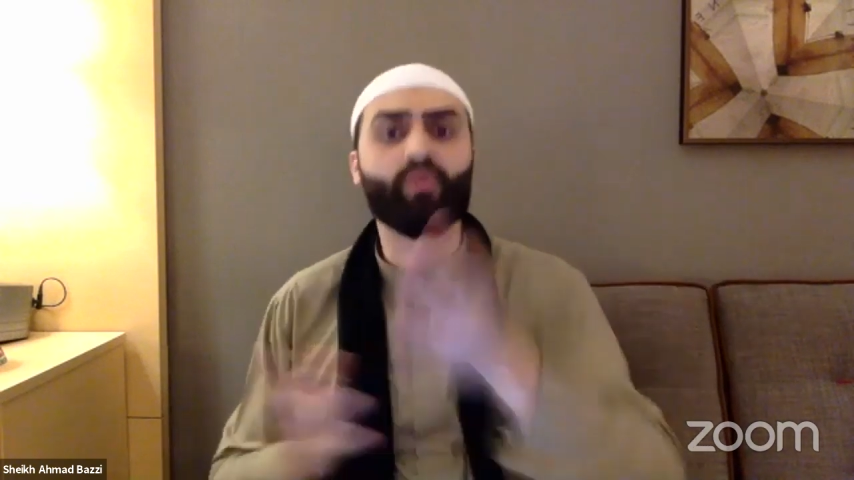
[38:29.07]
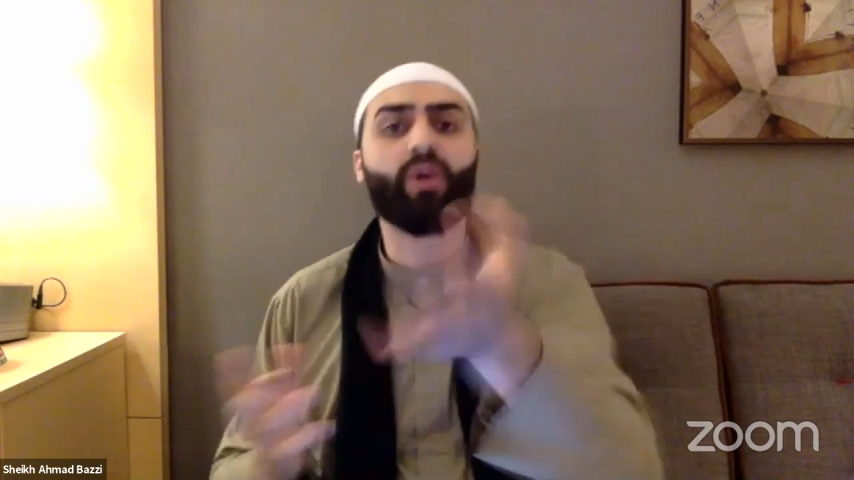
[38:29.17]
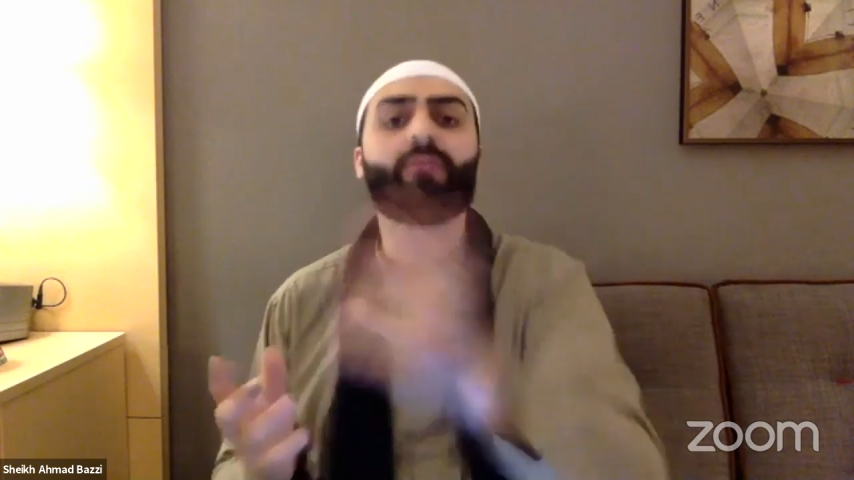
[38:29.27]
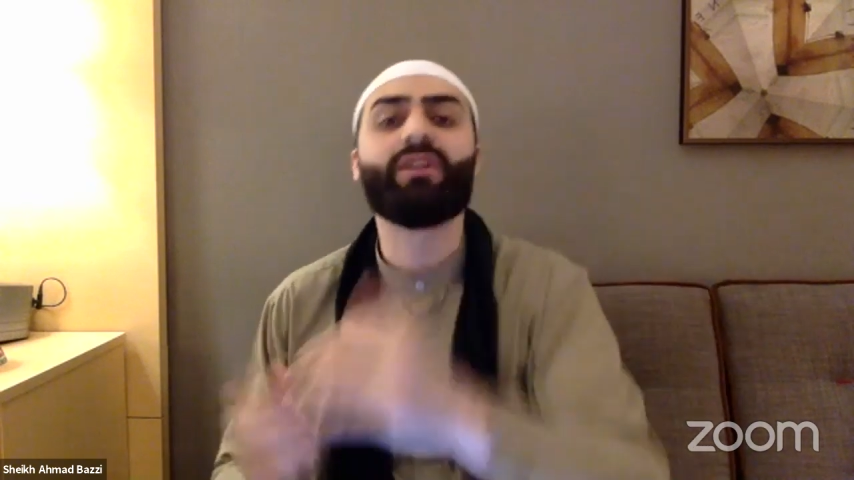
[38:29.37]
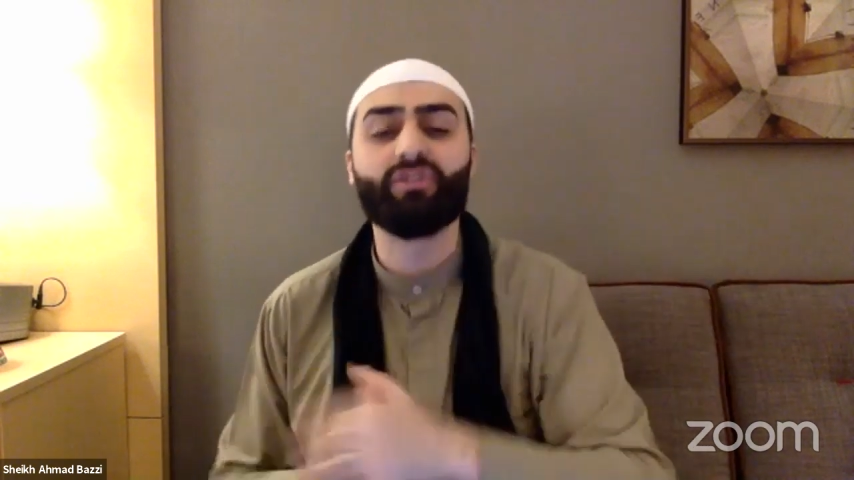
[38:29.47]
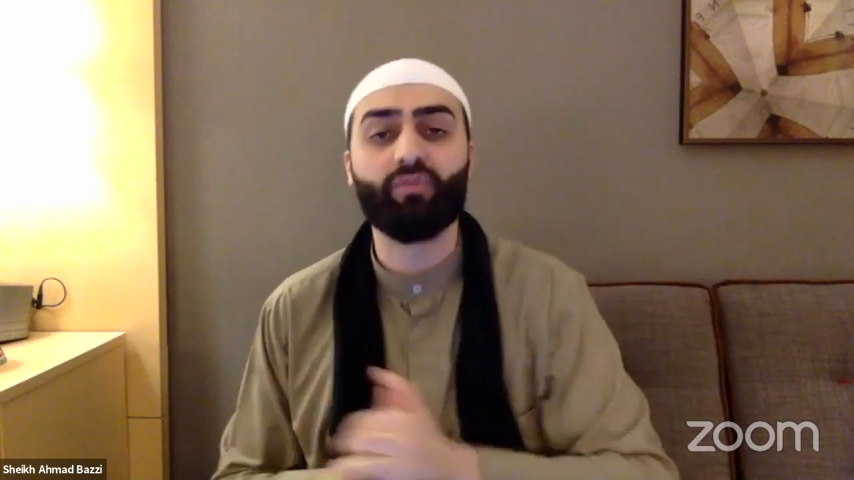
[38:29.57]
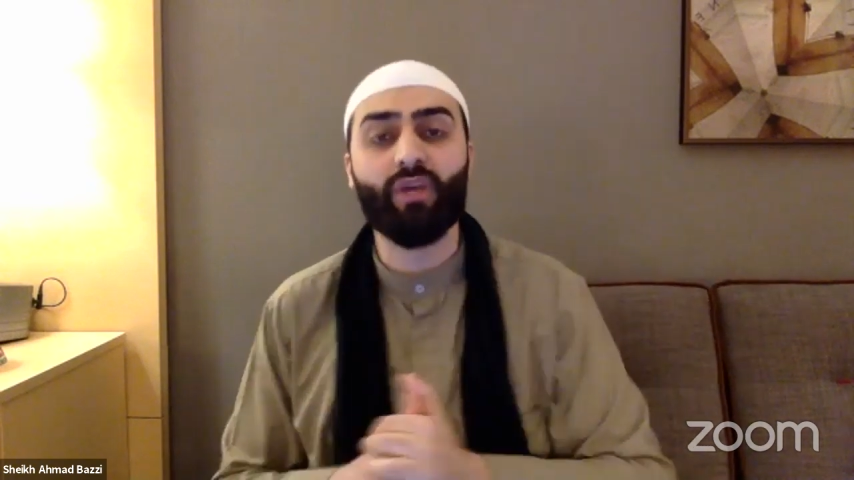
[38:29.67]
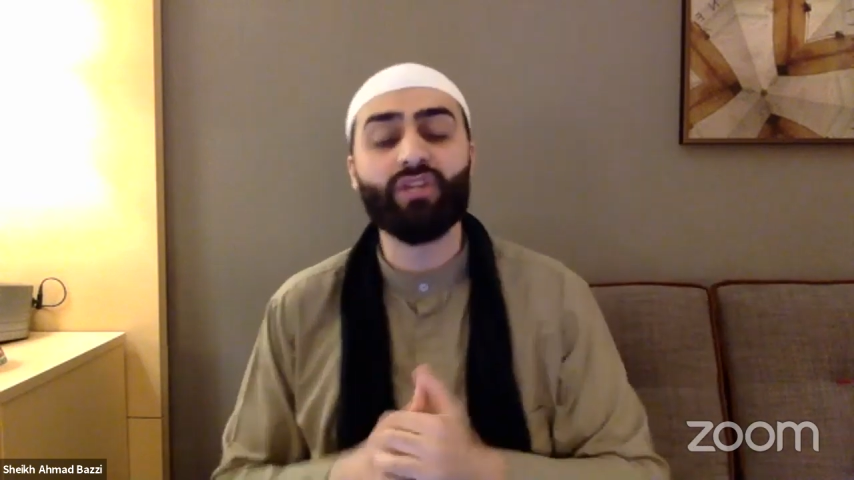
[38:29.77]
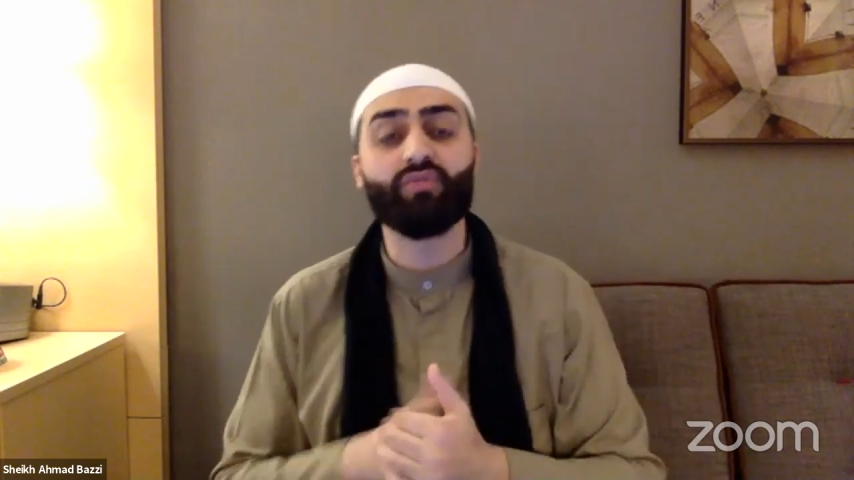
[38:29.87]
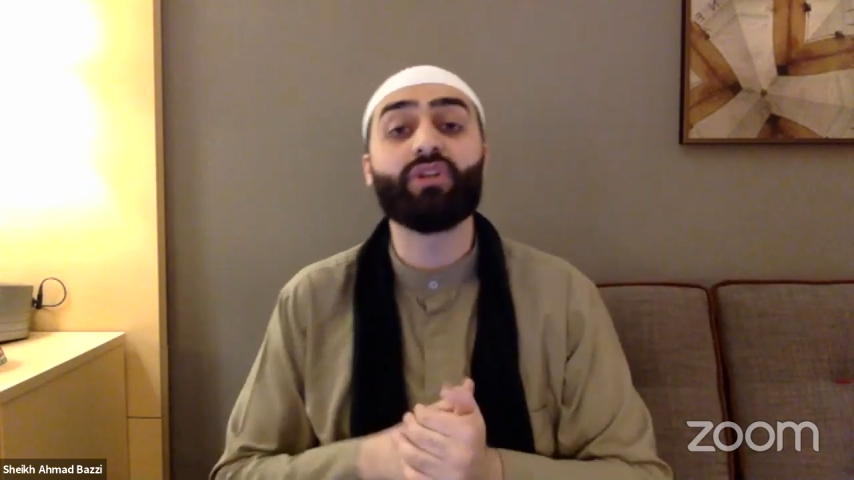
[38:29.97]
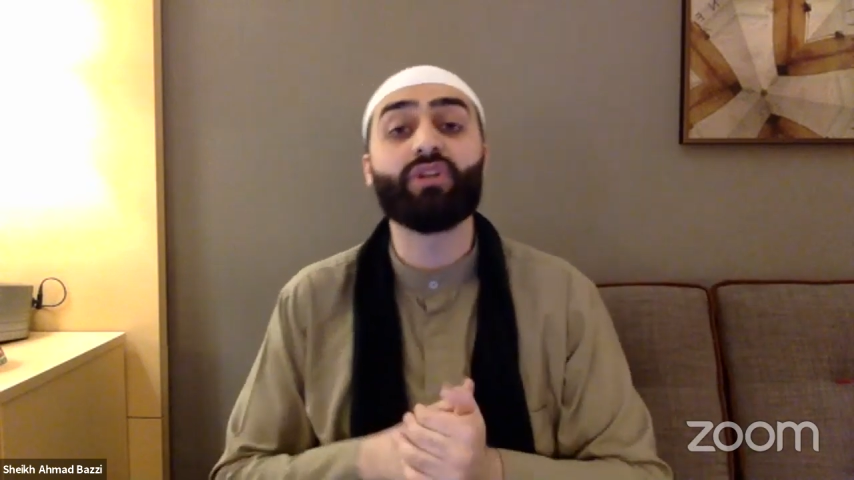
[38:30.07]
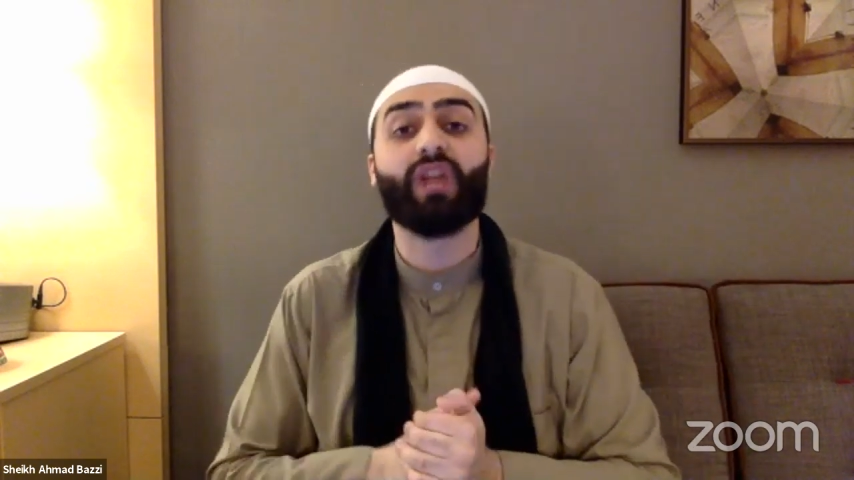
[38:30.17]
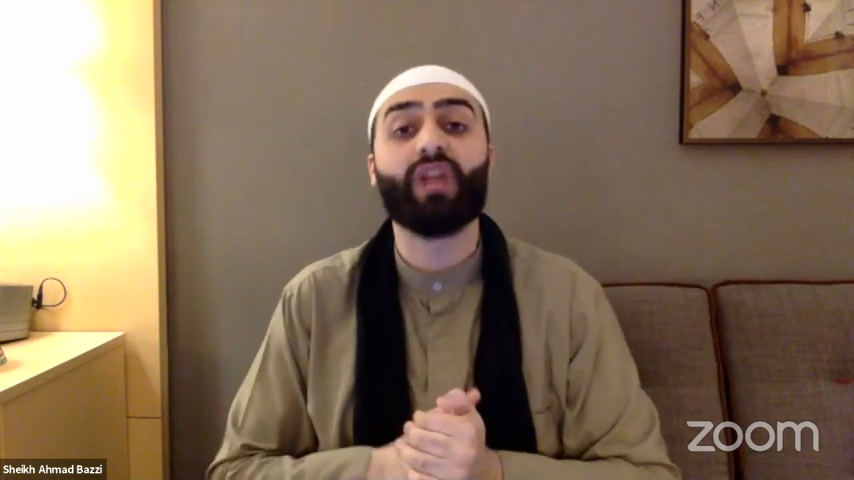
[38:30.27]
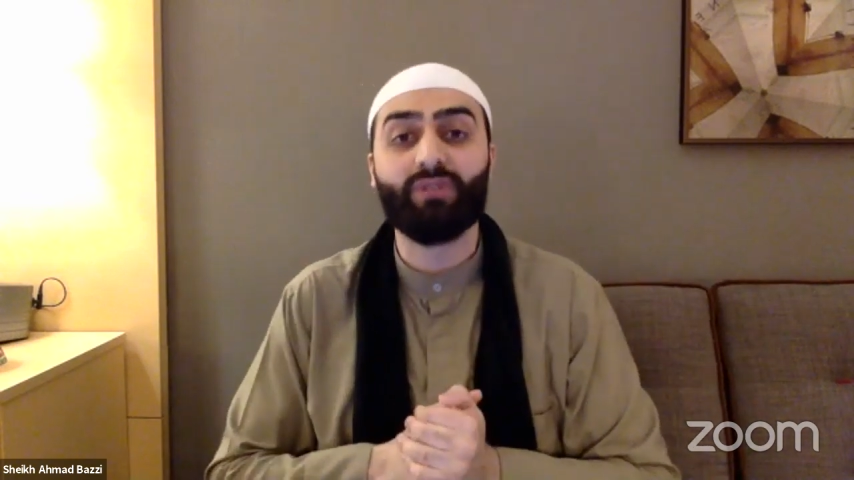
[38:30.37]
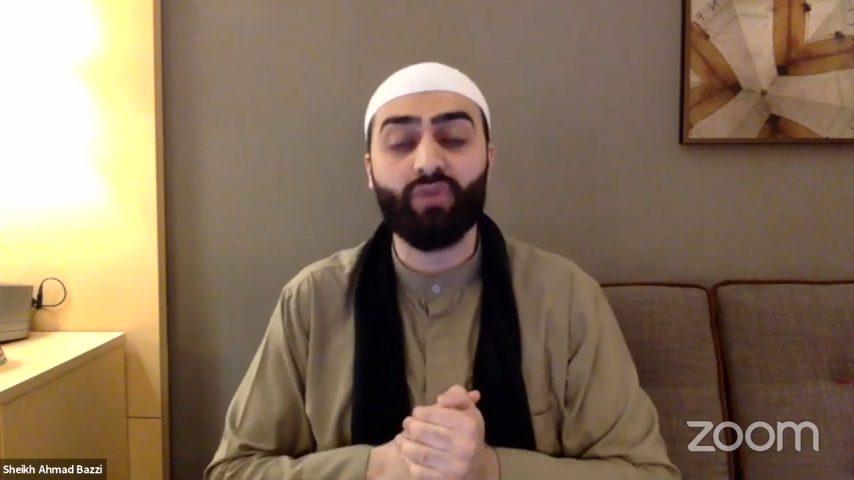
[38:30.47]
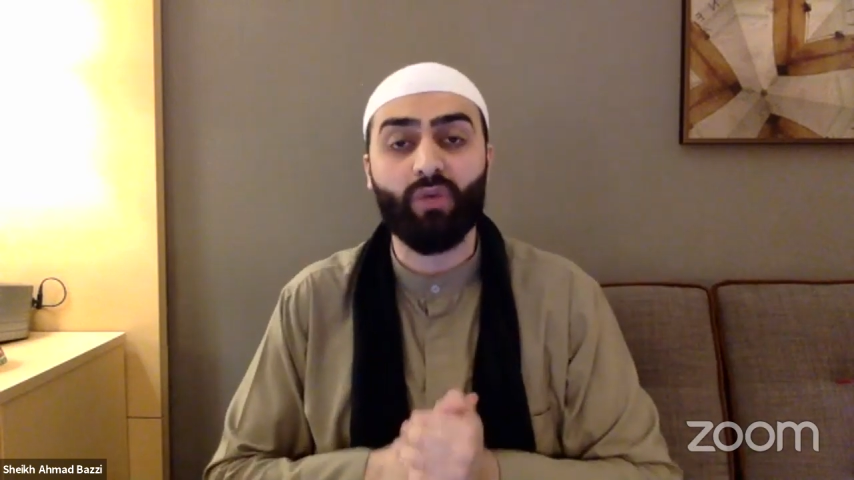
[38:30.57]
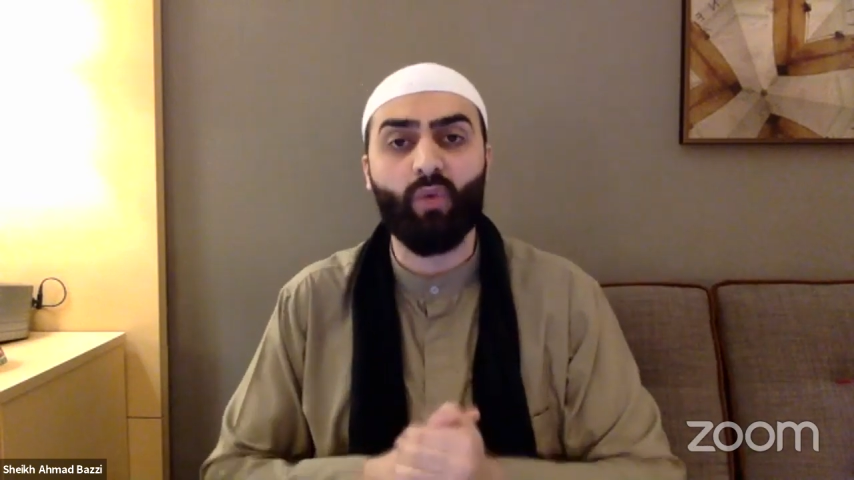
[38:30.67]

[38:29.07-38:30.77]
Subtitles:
what should I be doing?